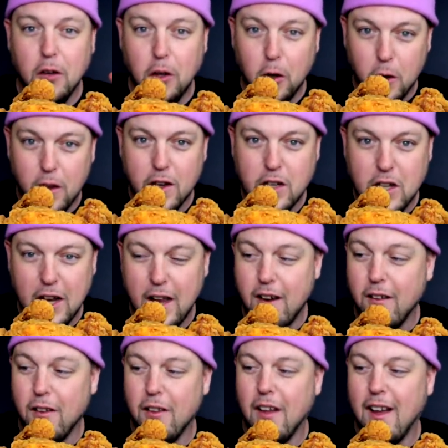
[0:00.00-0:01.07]
due to the
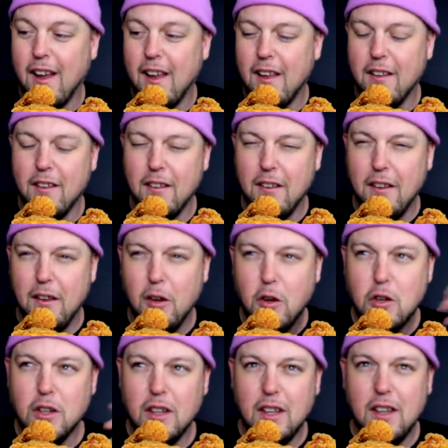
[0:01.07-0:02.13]
channel, I
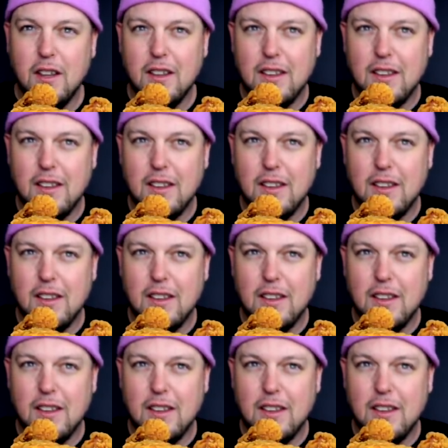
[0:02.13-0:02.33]
usually